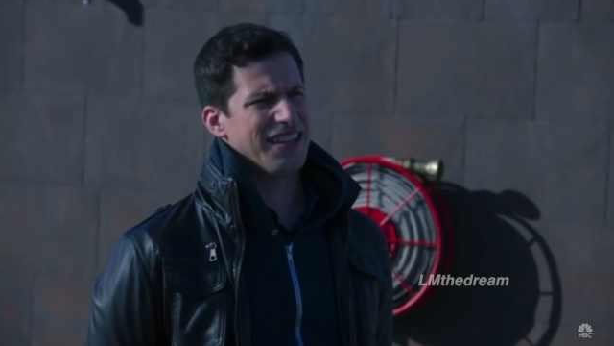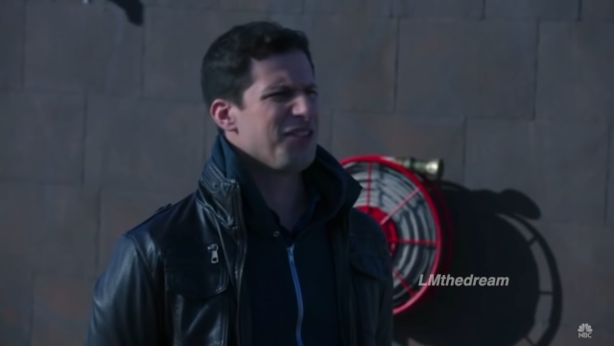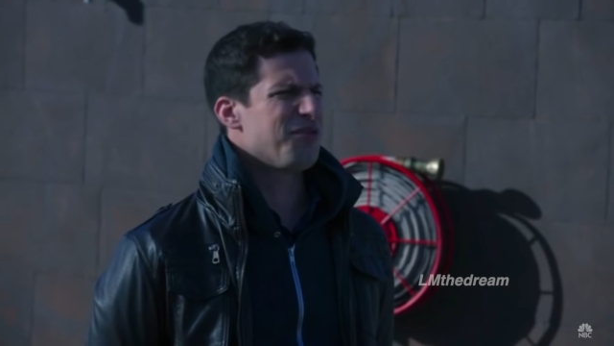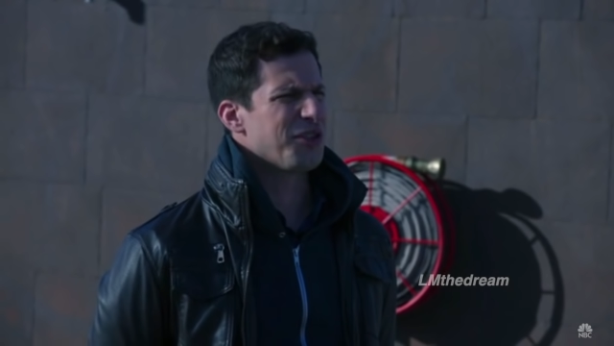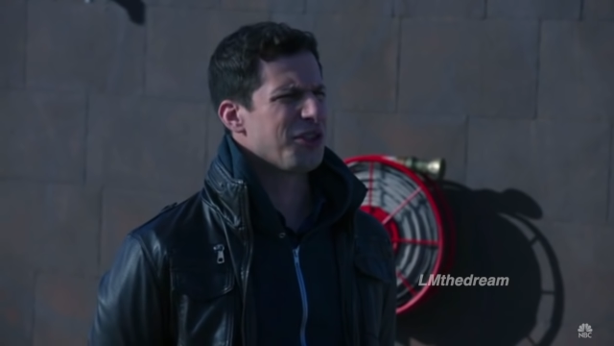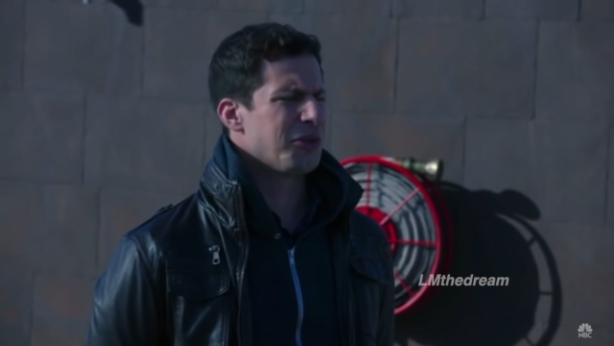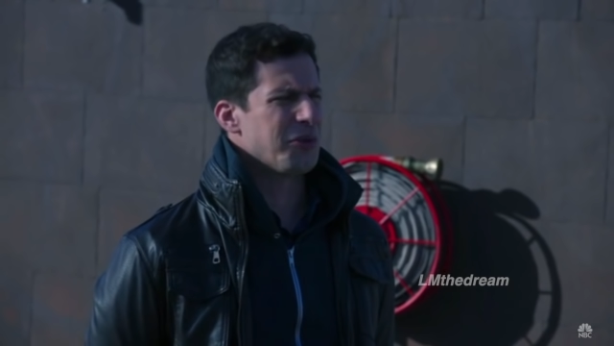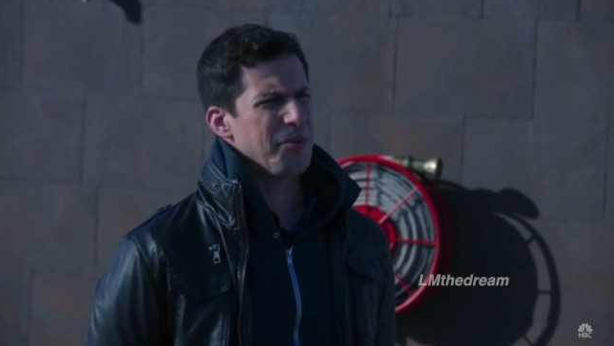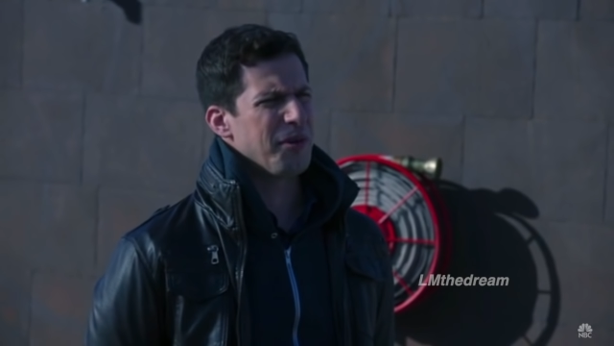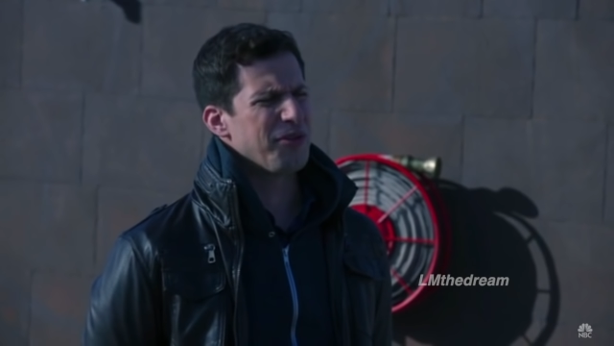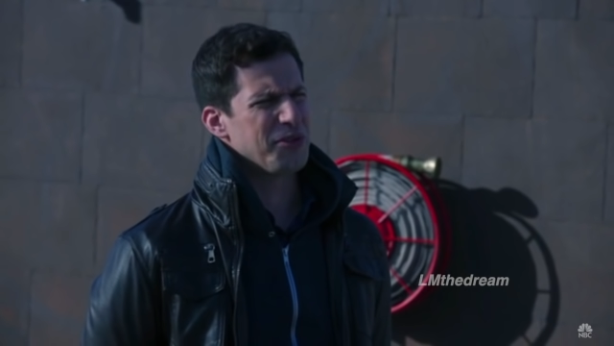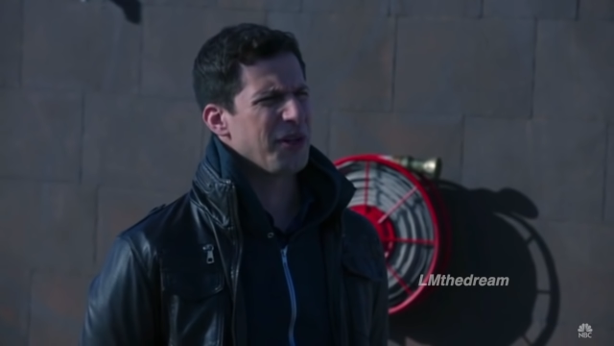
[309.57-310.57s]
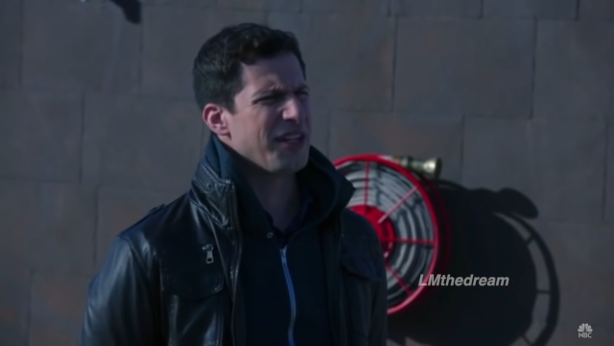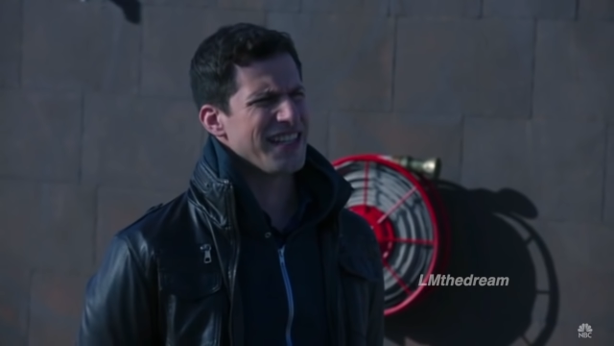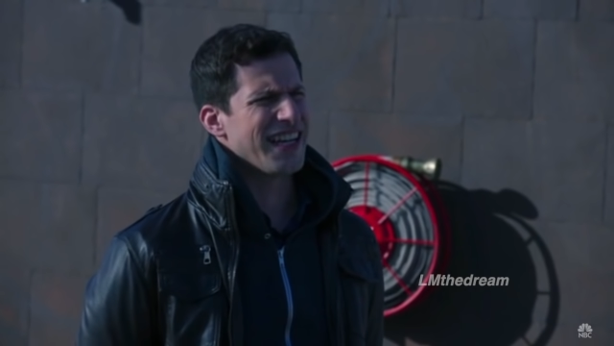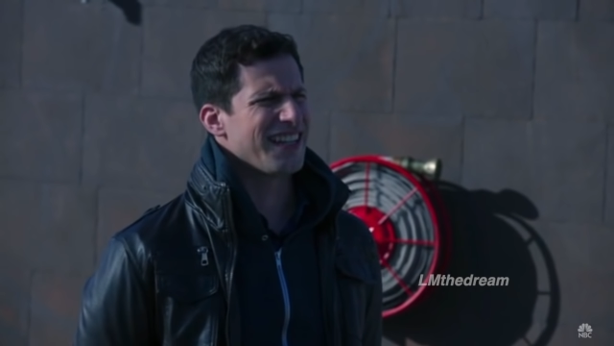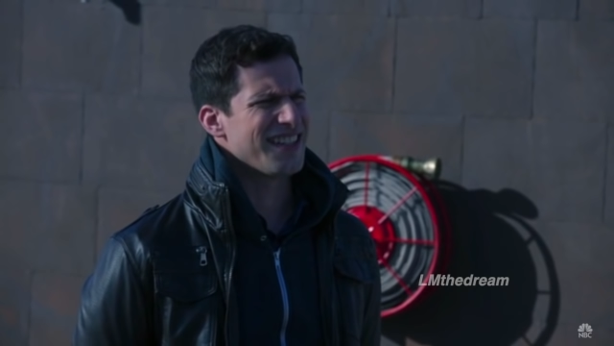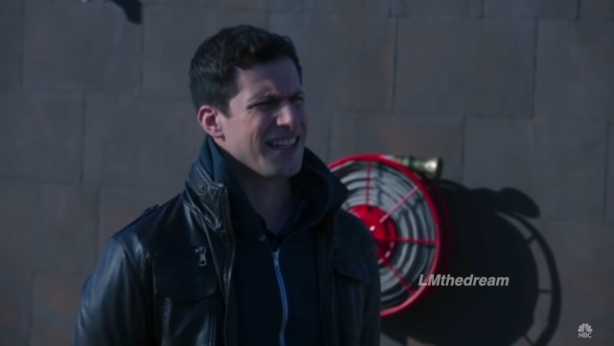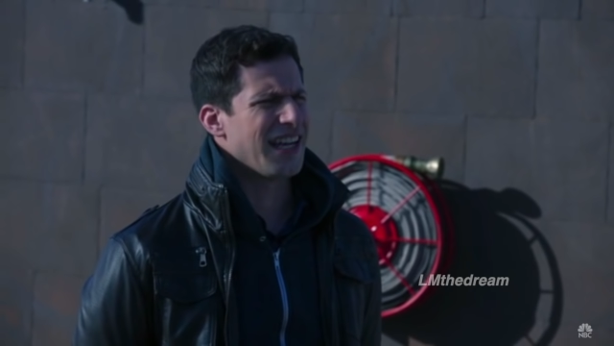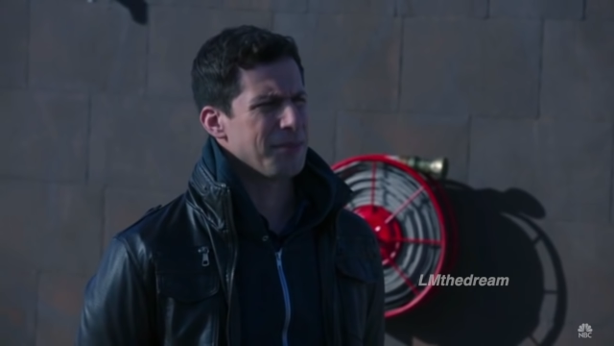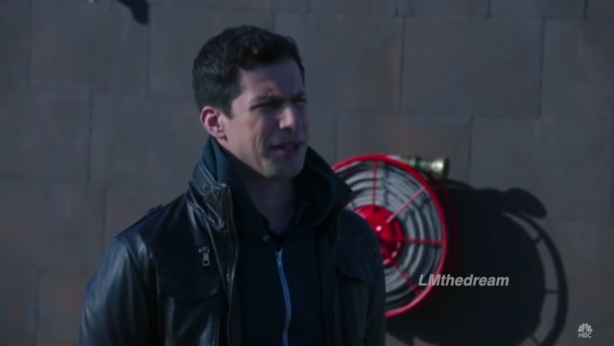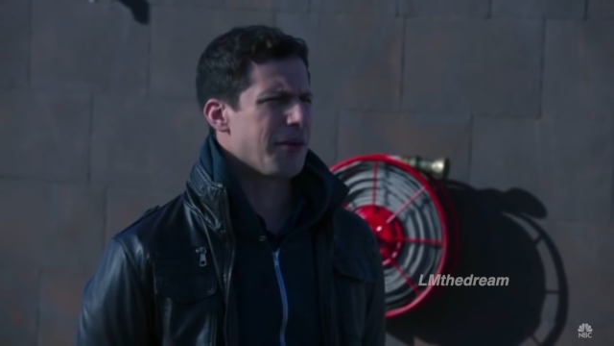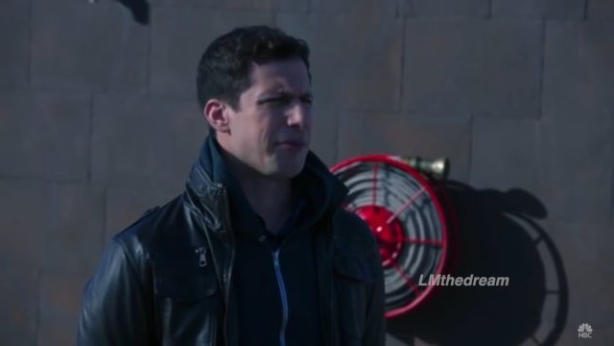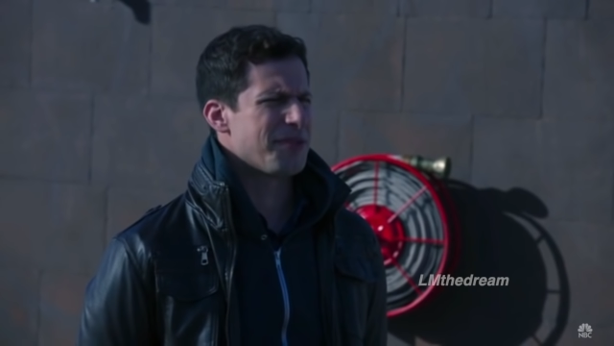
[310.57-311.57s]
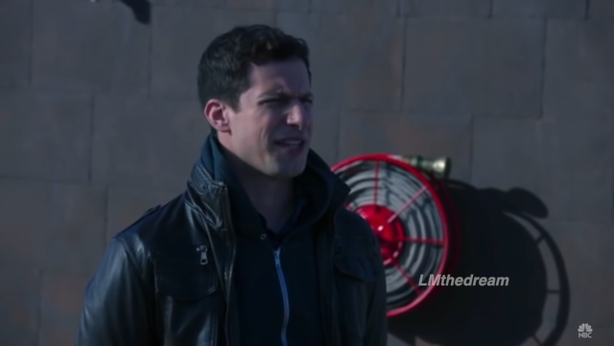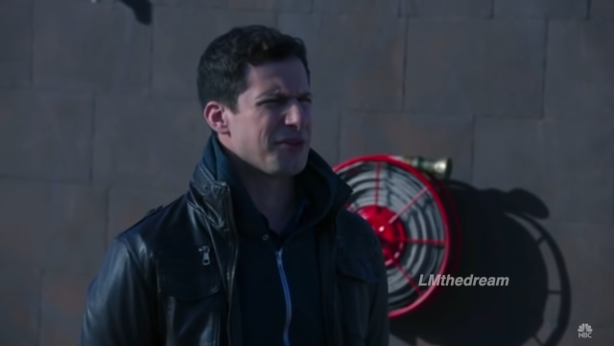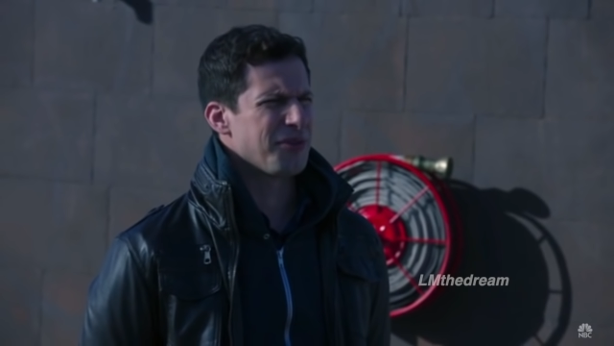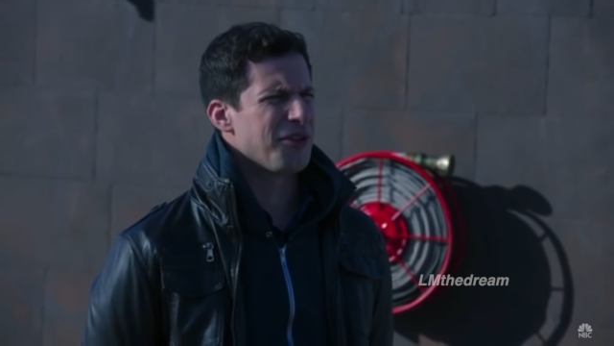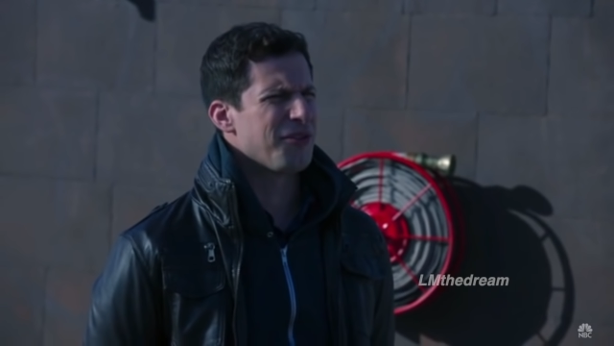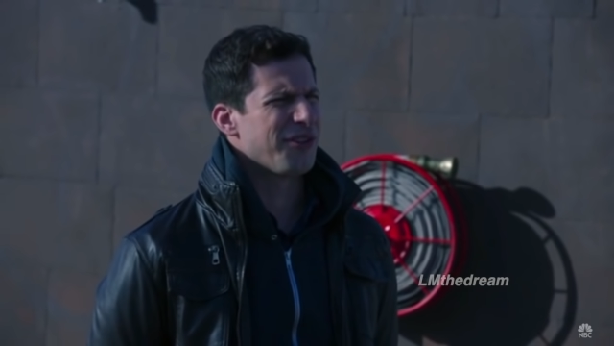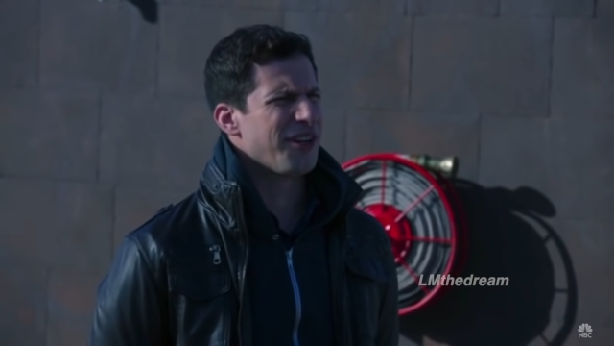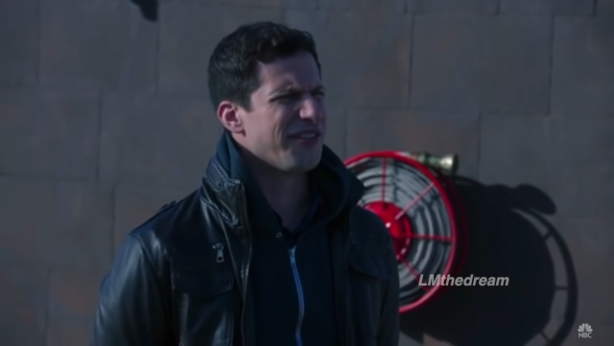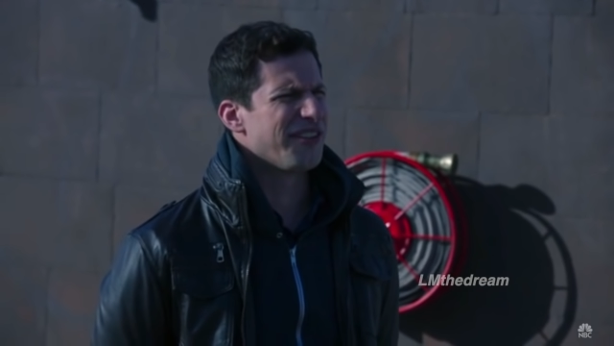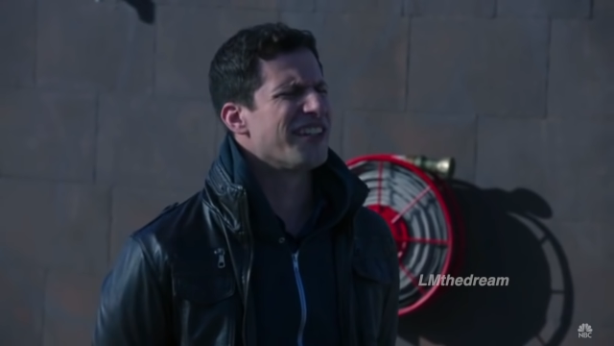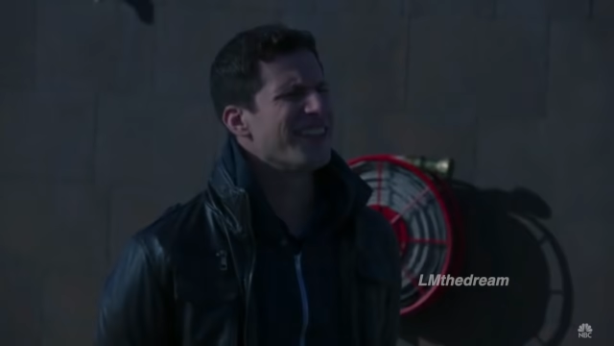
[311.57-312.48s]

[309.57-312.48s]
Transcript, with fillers: that you flirted with me for 20 seconds and I became obsessed with you forever.